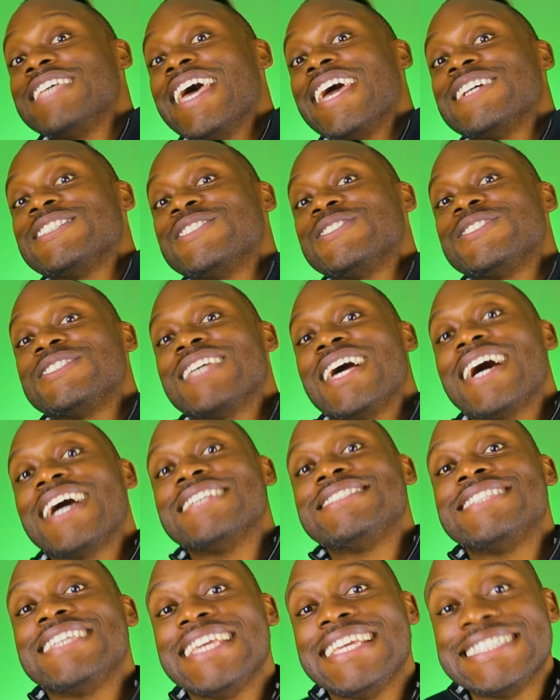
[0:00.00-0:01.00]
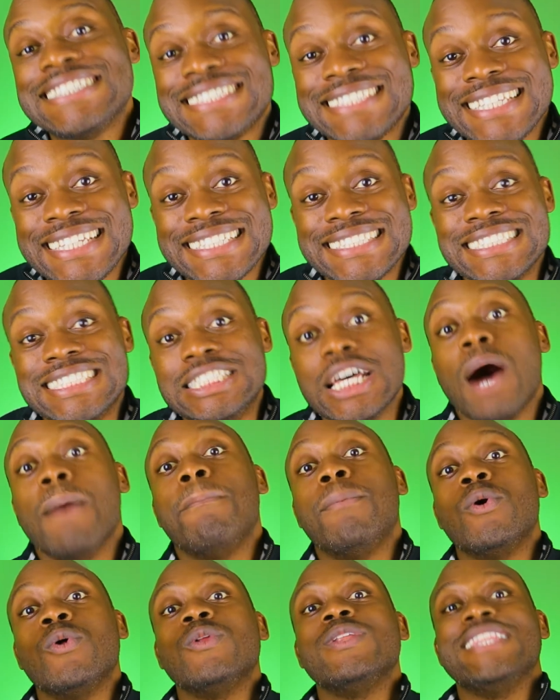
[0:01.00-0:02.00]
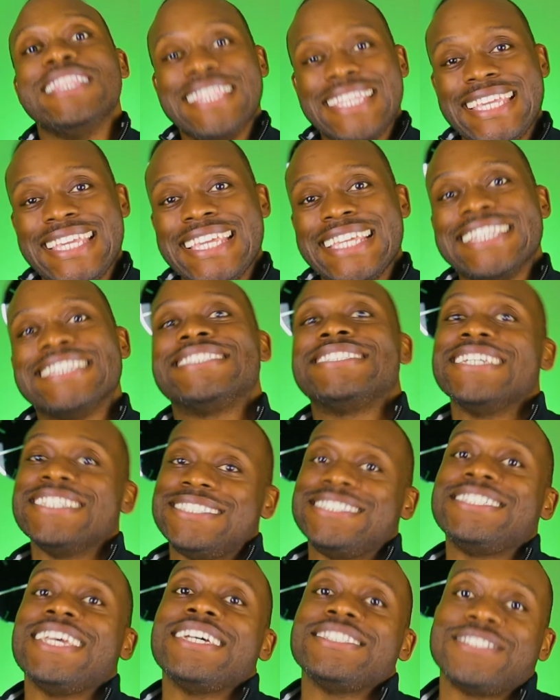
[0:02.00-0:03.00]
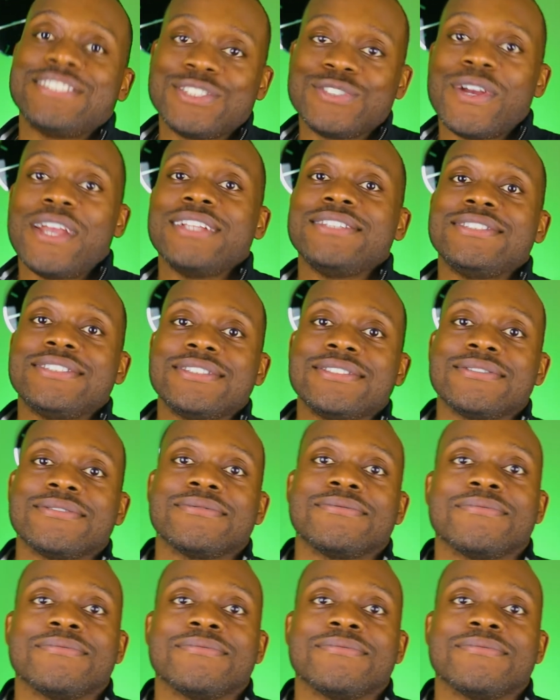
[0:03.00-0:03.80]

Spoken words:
exercise is the double knee to chest stretch.